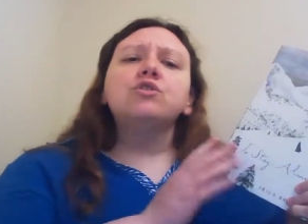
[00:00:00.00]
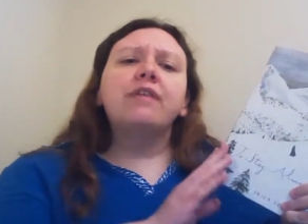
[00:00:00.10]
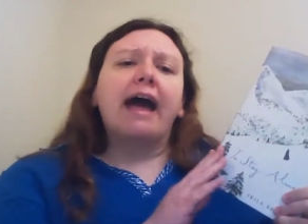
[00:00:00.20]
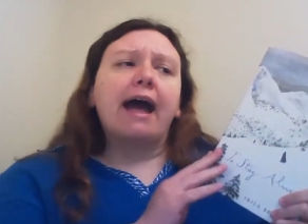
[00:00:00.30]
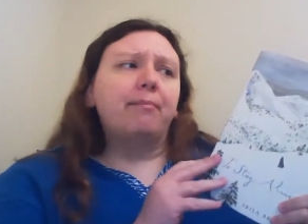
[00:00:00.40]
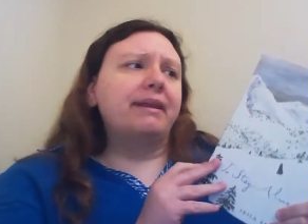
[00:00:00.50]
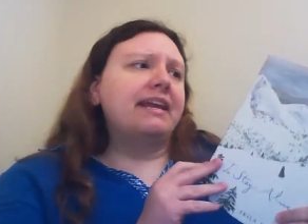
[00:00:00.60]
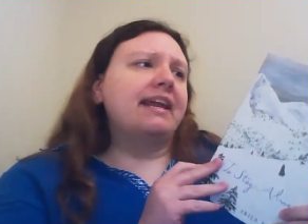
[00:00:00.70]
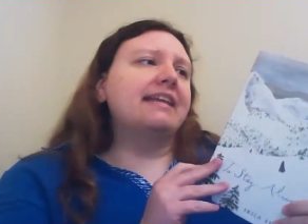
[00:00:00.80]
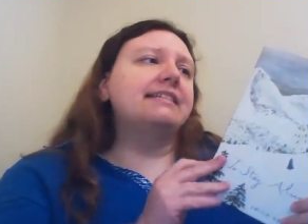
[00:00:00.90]
to that
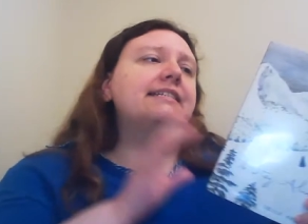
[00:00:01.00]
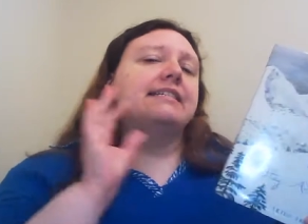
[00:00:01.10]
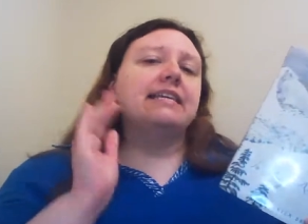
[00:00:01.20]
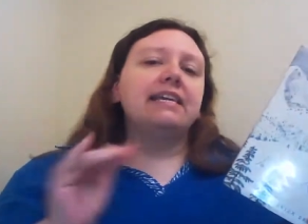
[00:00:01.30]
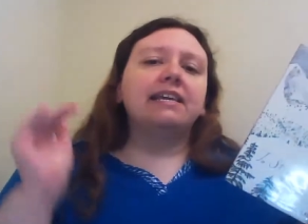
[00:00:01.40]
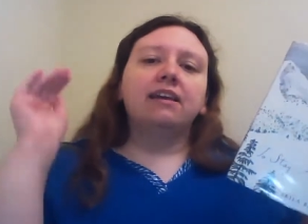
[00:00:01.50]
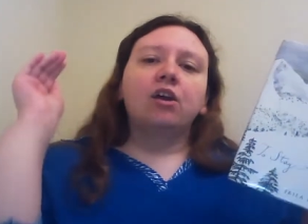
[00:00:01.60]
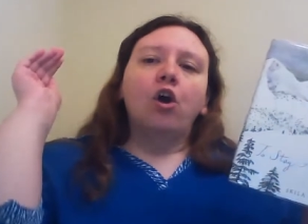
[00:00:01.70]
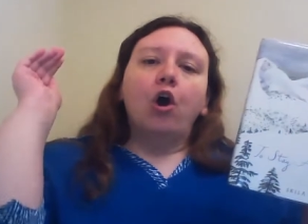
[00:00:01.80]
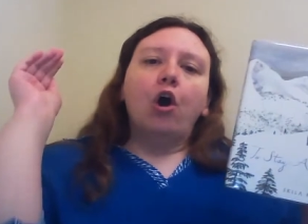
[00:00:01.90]
happening and to see
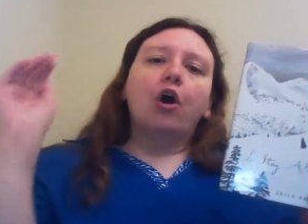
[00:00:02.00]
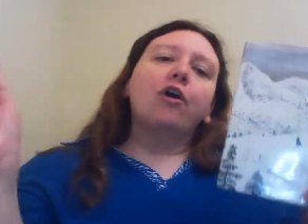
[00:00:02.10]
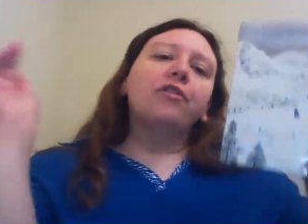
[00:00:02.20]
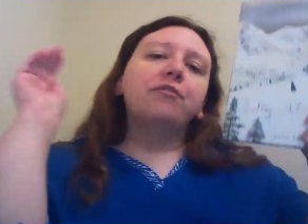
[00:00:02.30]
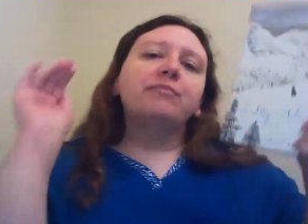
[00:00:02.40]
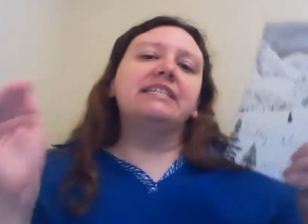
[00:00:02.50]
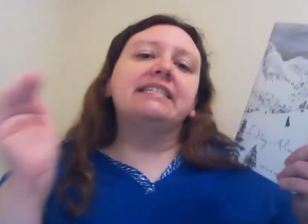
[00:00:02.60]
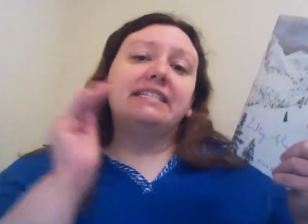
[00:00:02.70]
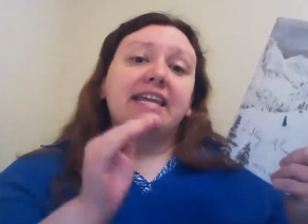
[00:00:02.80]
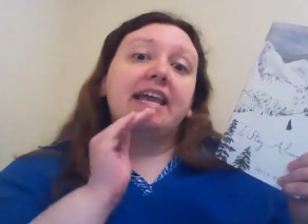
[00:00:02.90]
all the
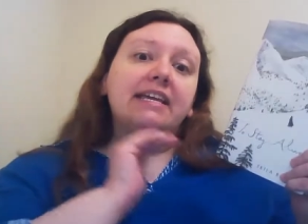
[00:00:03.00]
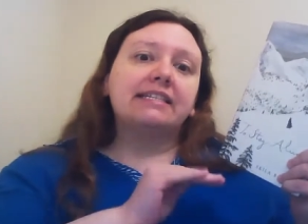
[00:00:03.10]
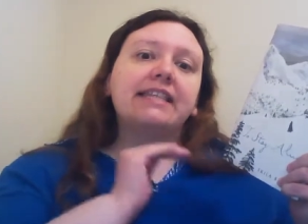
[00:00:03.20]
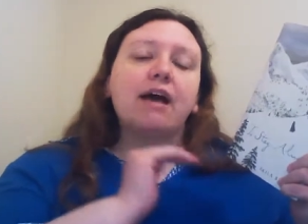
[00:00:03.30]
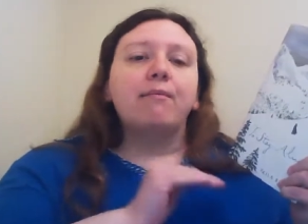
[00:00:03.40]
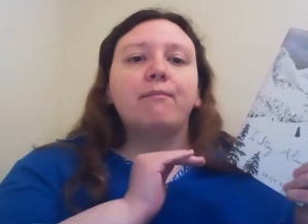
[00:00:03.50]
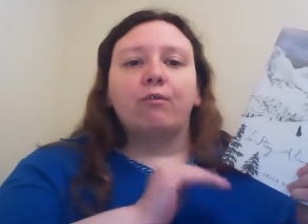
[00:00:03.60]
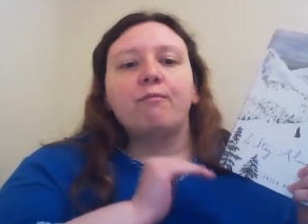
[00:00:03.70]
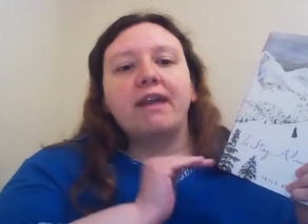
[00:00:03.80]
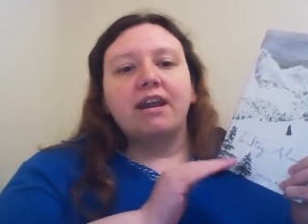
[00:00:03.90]
mistakes that
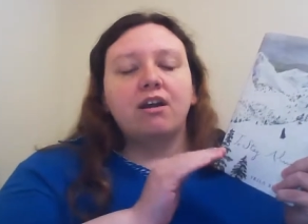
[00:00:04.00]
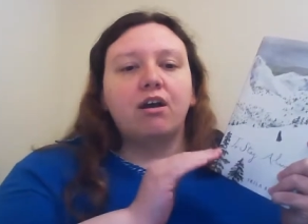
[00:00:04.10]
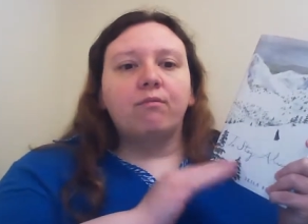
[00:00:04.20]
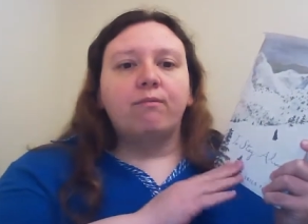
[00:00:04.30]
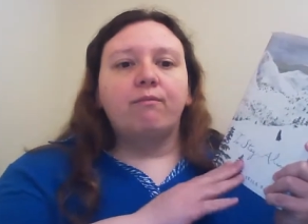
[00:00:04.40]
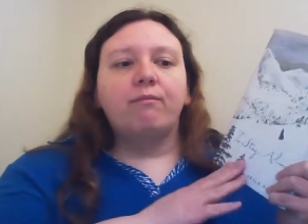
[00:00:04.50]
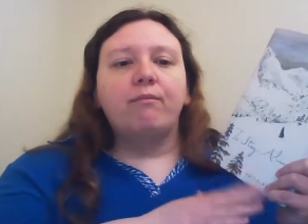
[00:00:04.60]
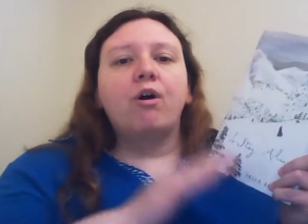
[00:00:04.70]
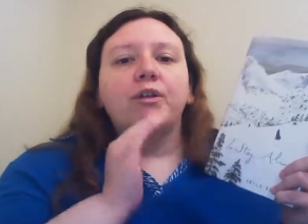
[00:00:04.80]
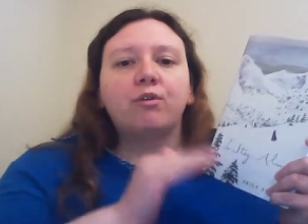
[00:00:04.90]
were made
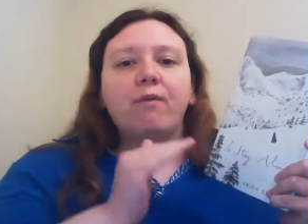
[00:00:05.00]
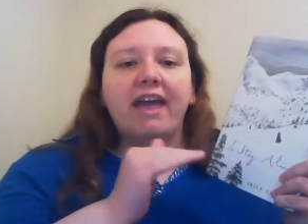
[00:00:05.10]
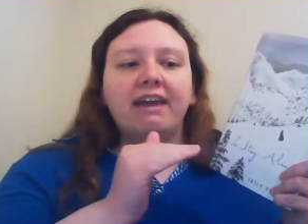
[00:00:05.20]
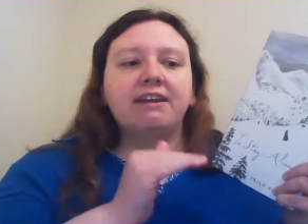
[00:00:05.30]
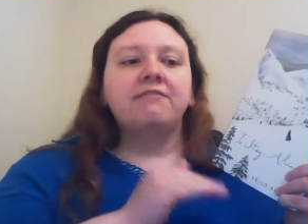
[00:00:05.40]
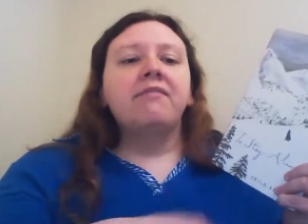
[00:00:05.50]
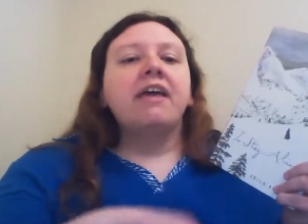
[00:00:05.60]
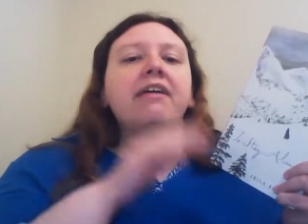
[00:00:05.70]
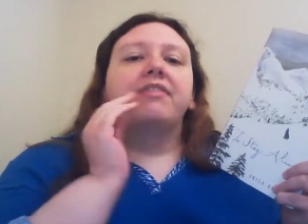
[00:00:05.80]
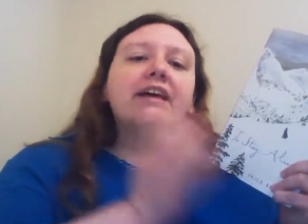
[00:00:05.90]
on the way
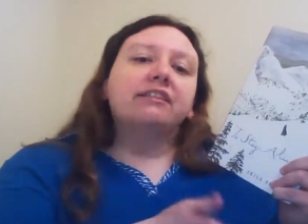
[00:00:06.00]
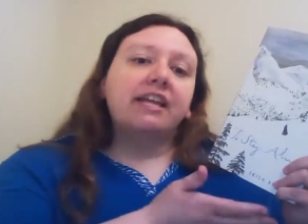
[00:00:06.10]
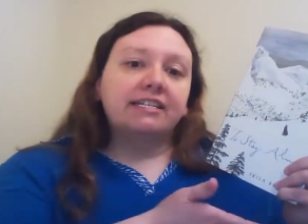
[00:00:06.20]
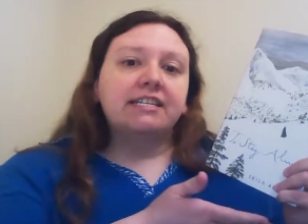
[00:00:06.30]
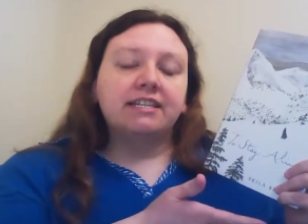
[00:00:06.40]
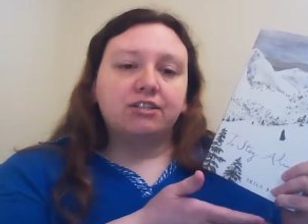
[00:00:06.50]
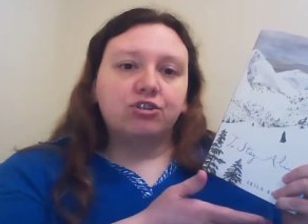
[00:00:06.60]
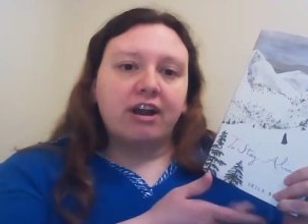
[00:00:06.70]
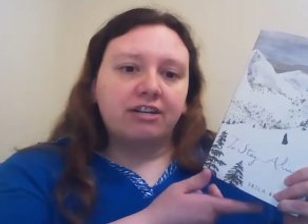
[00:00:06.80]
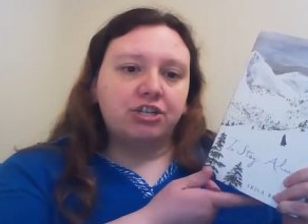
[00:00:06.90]
that led to
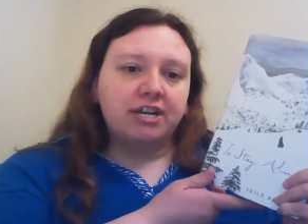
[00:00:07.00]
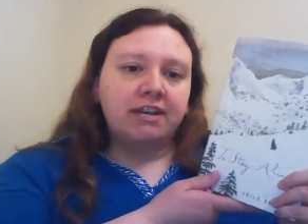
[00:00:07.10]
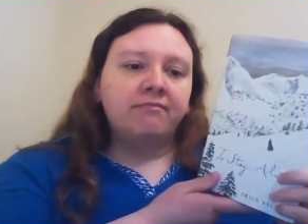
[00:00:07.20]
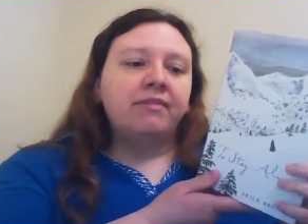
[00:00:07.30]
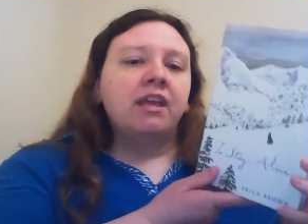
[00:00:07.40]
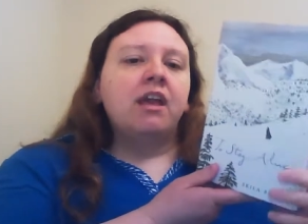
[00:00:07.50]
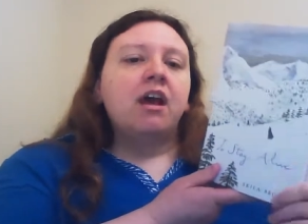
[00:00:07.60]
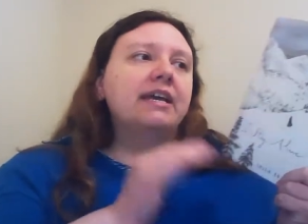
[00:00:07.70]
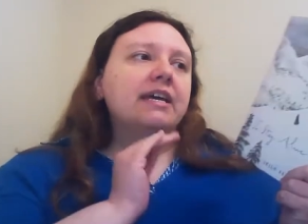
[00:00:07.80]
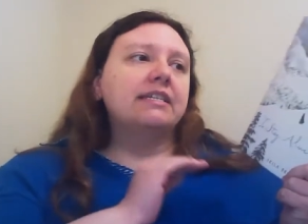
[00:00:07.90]
this tragedy.
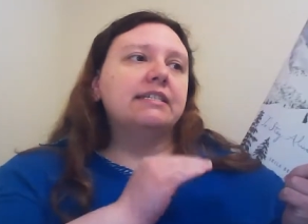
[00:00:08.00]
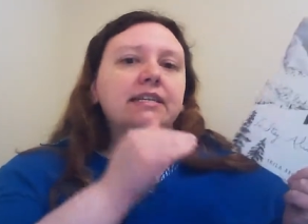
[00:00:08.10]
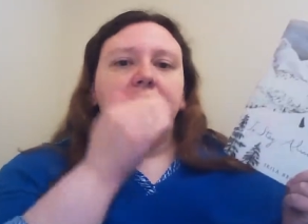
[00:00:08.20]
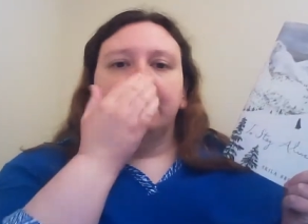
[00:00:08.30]
Because